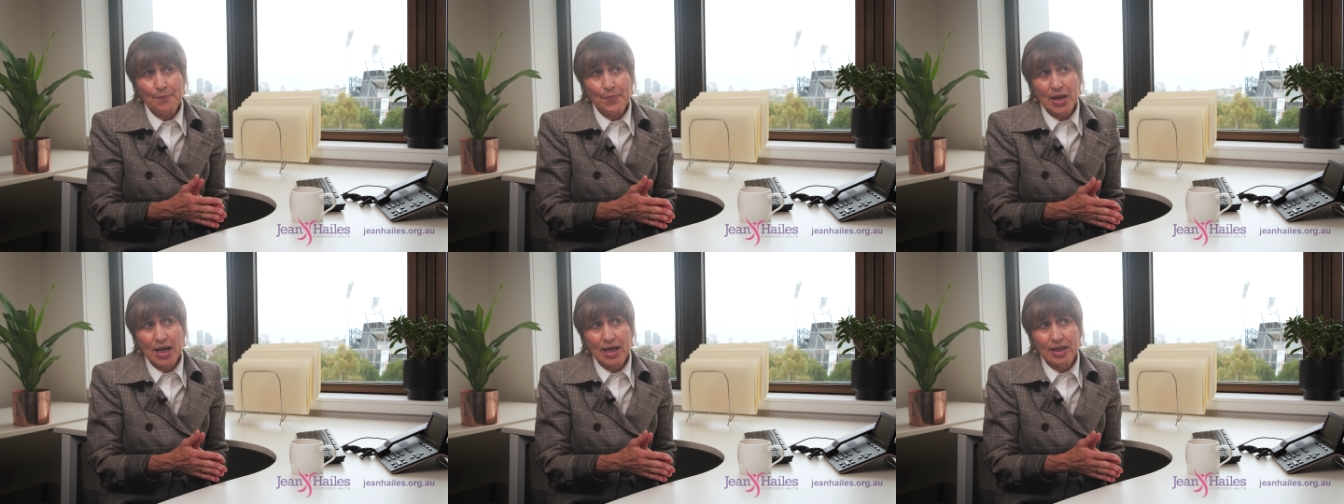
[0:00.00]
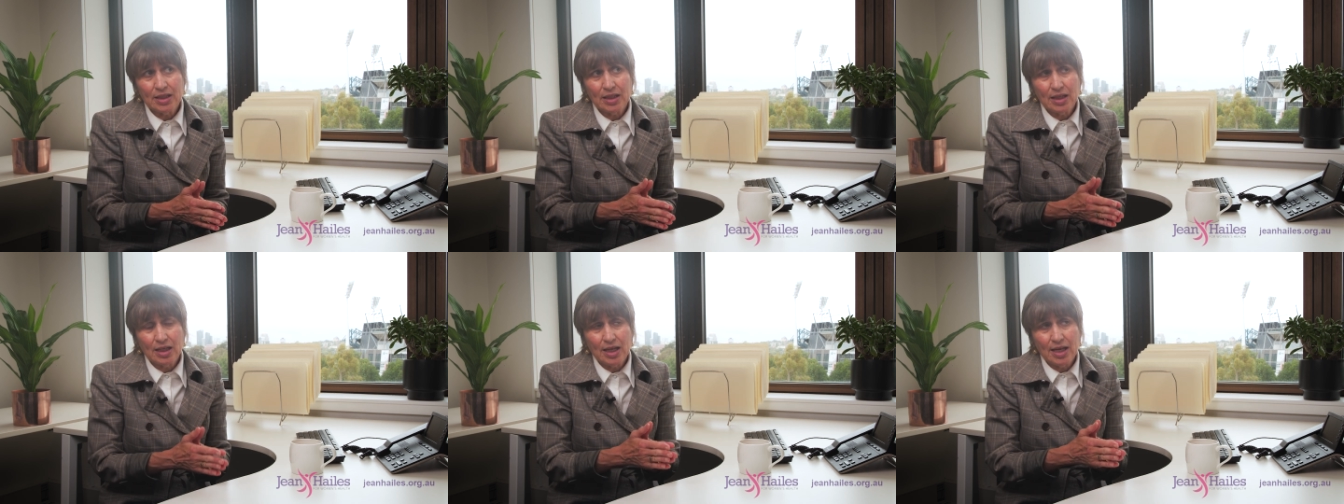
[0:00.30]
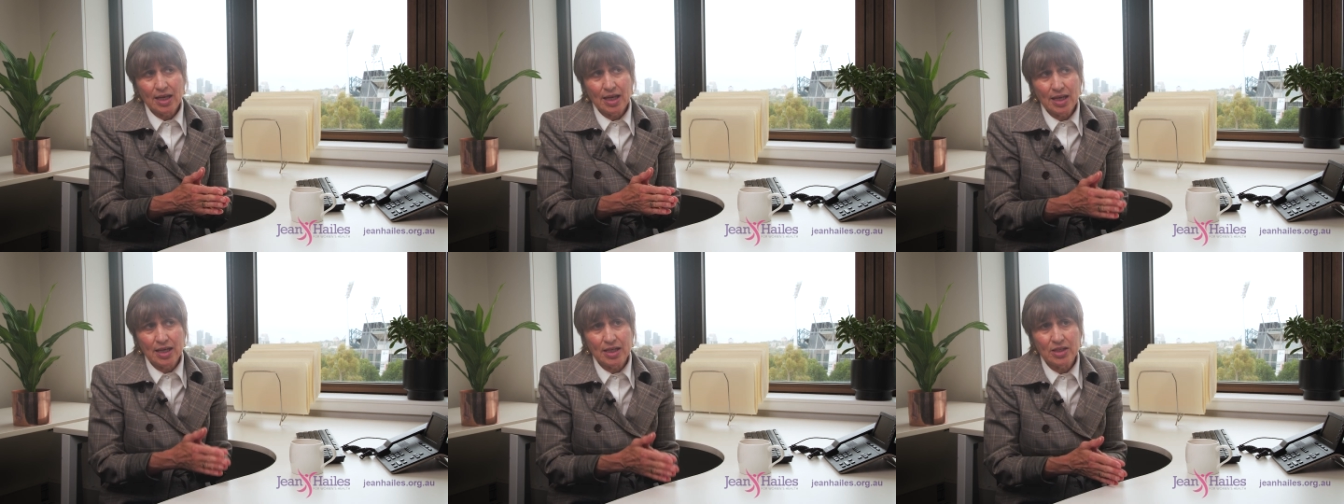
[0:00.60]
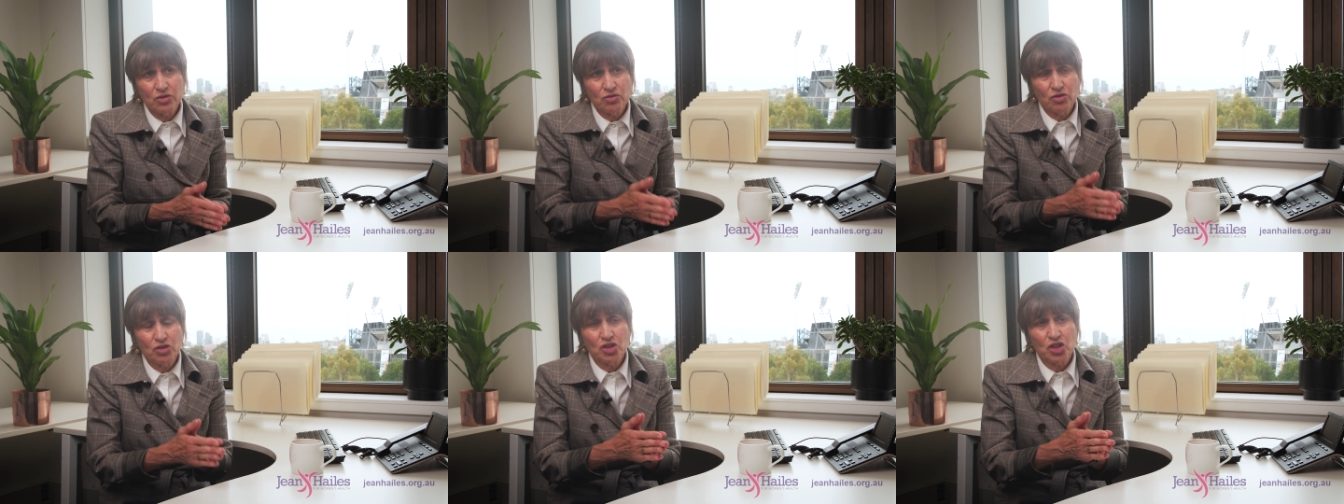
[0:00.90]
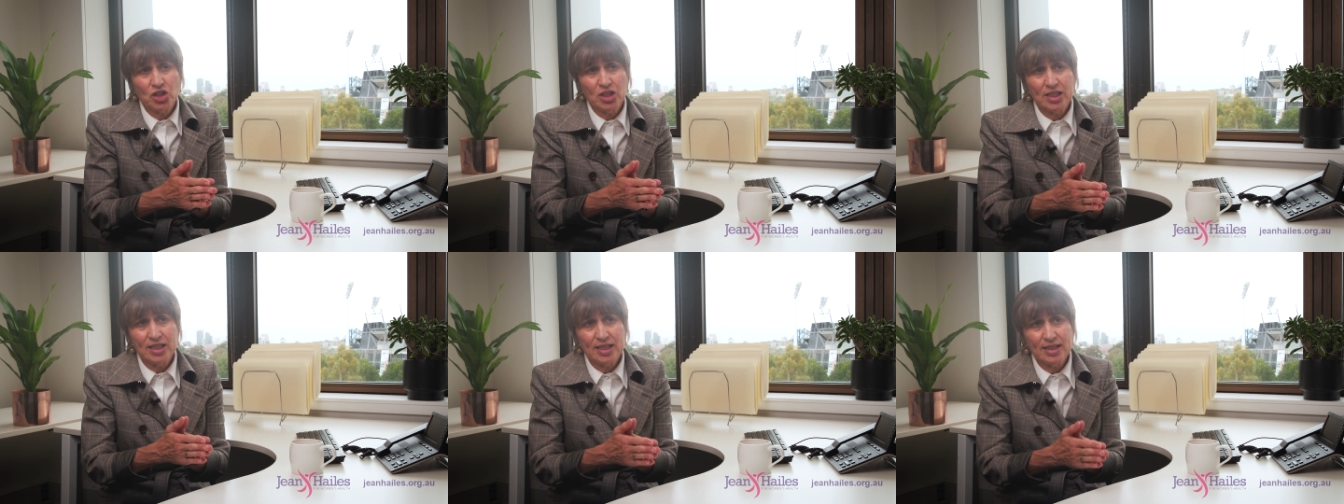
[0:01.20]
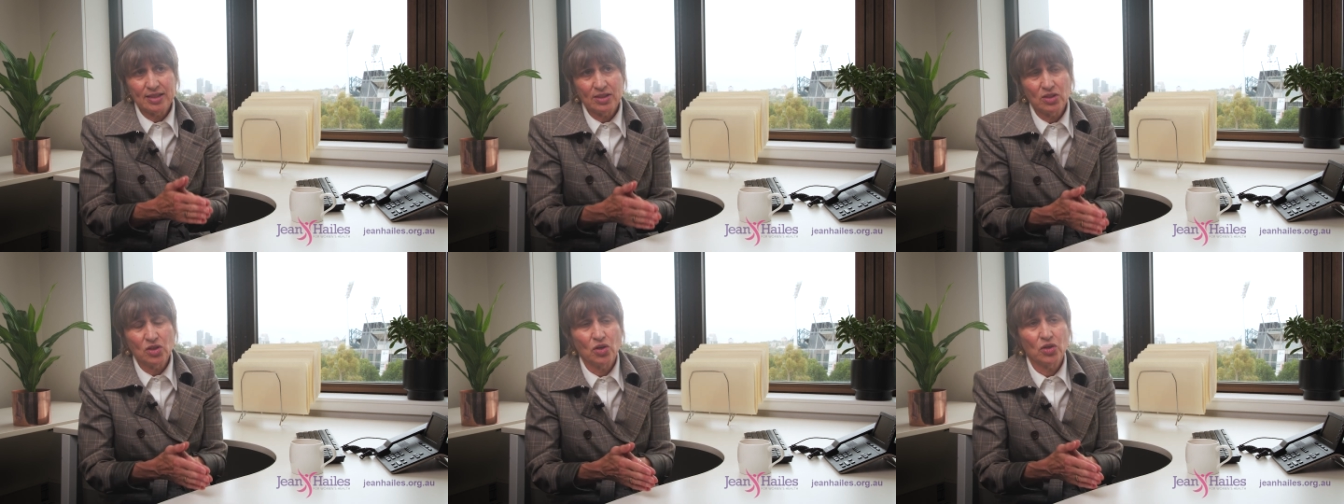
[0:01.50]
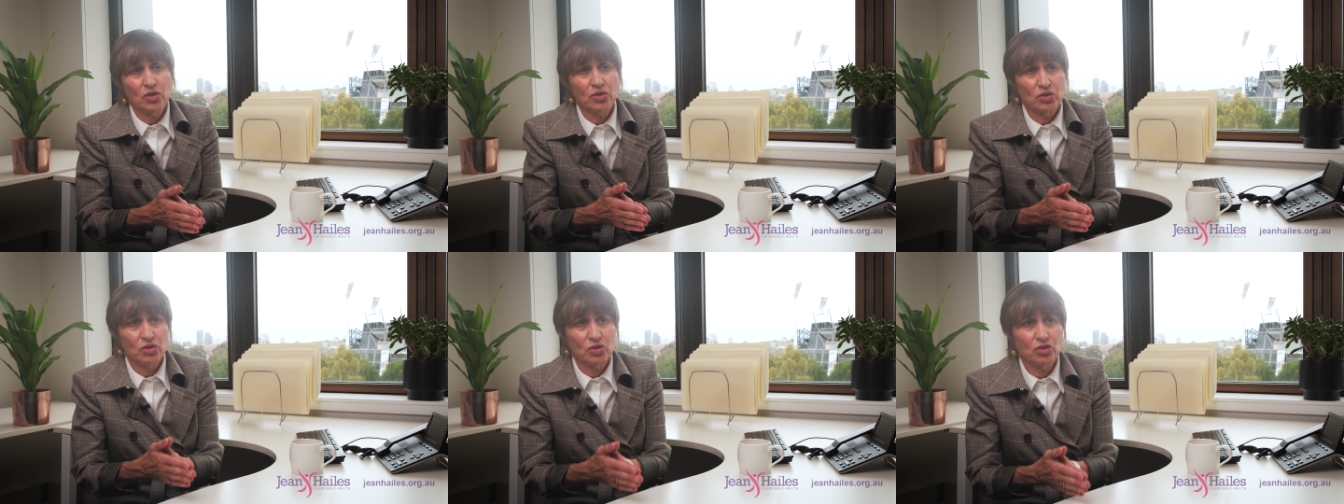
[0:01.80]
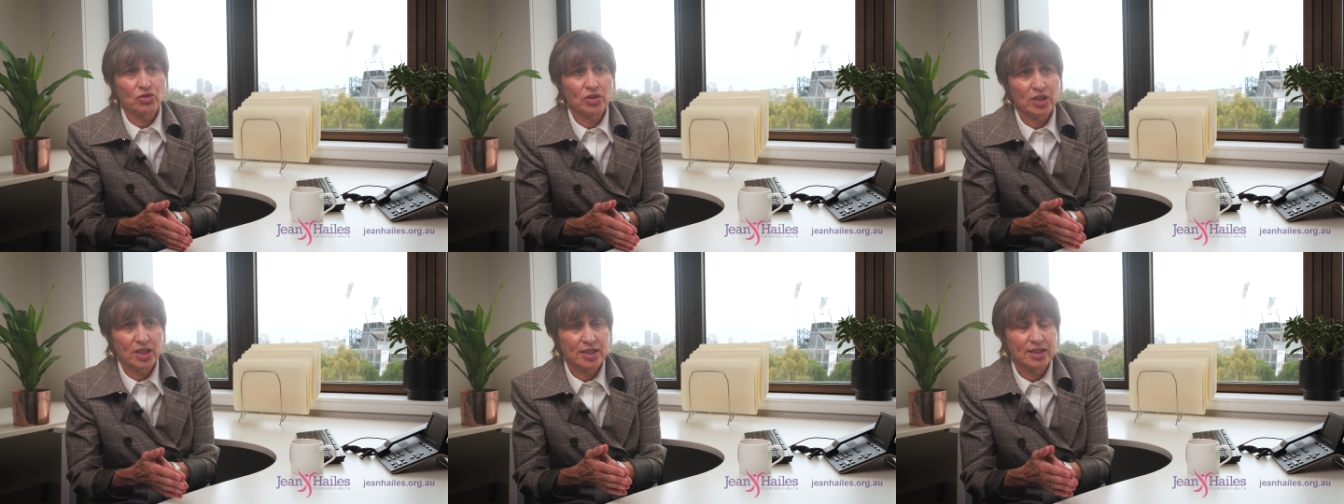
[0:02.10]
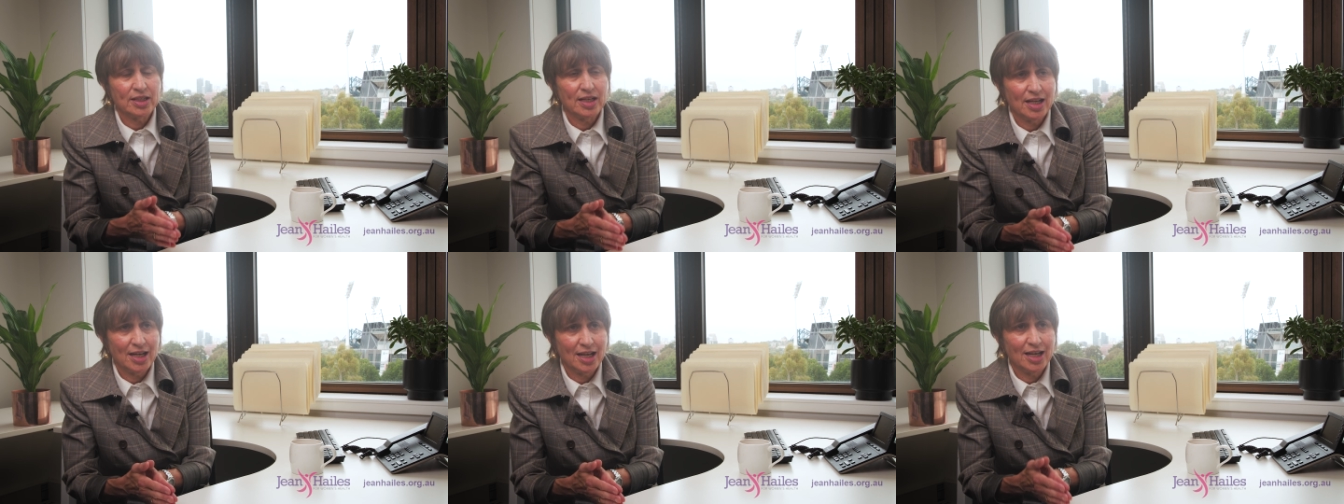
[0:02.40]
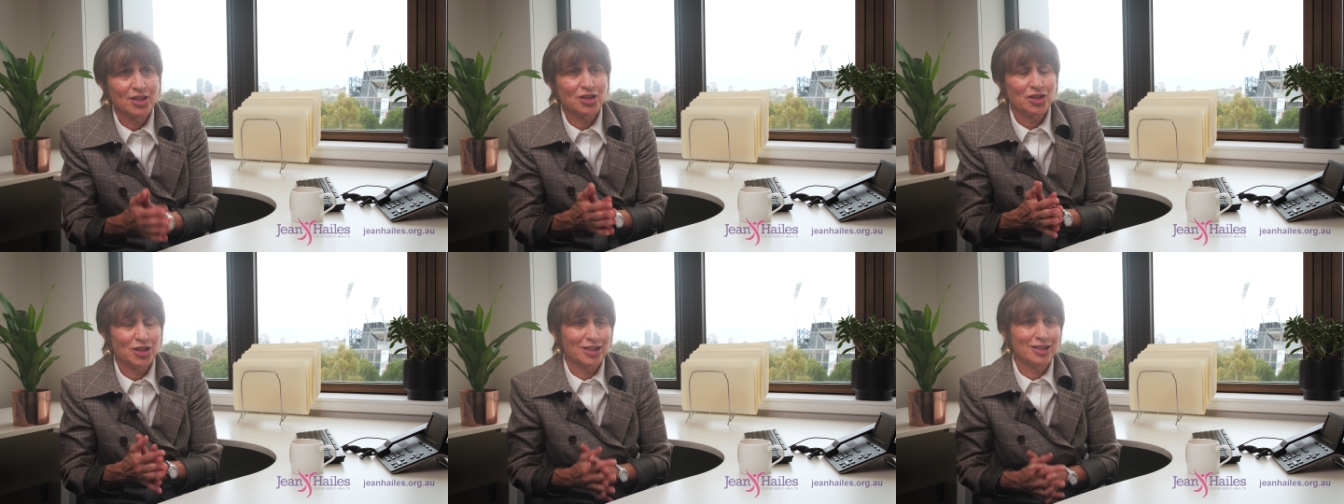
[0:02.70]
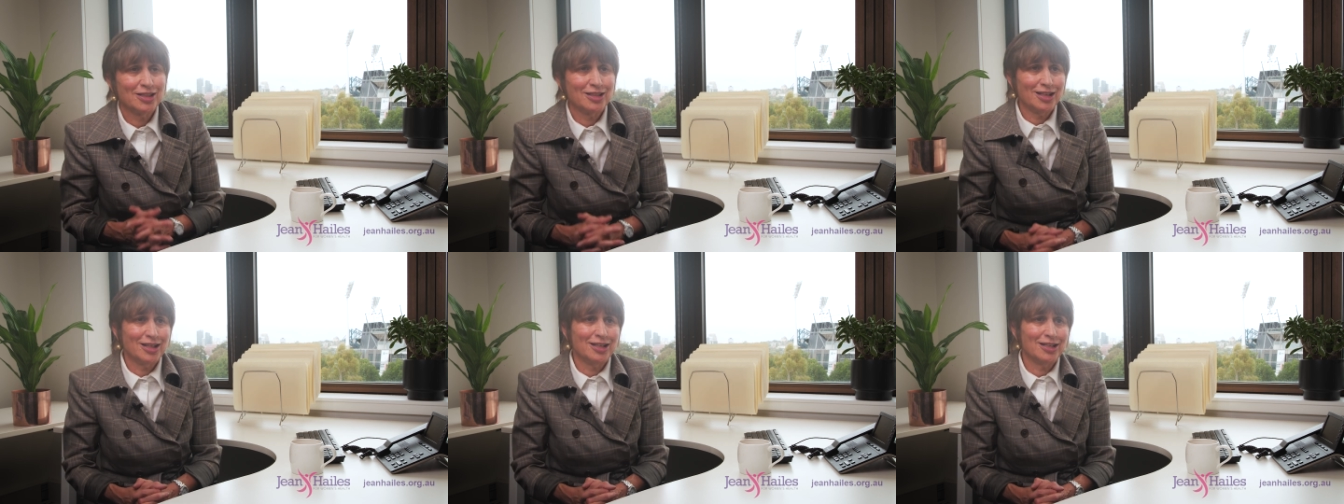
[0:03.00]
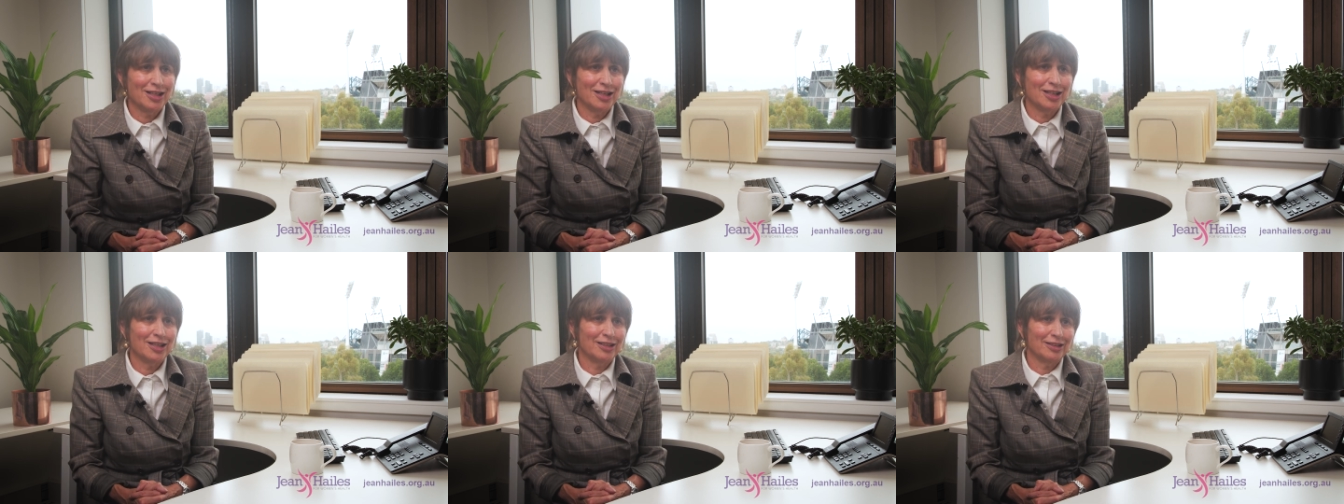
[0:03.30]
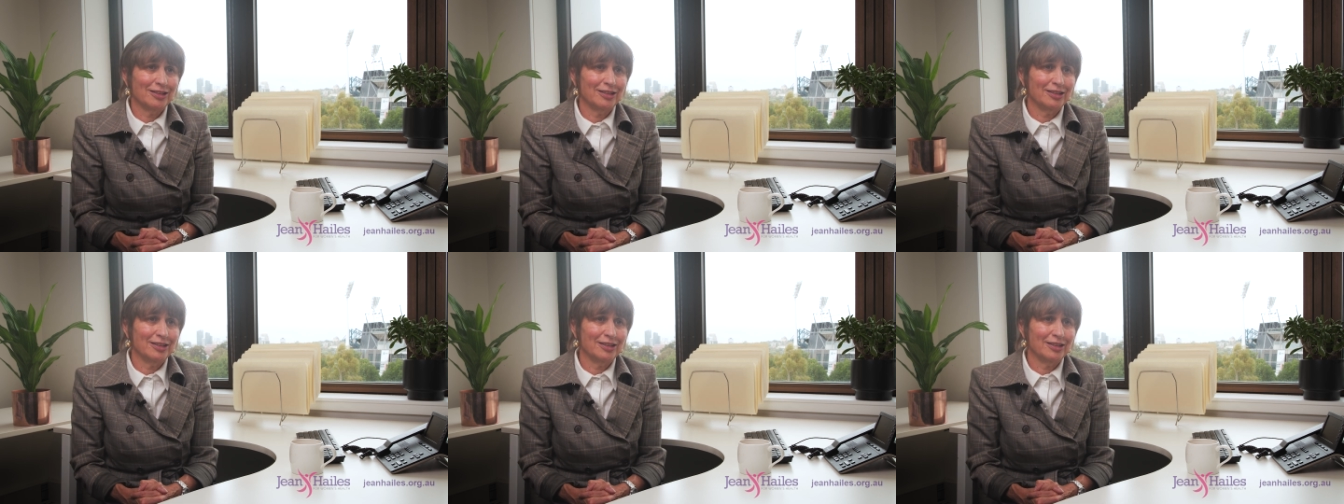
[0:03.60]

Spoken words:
But estrogen does not treat HSDD.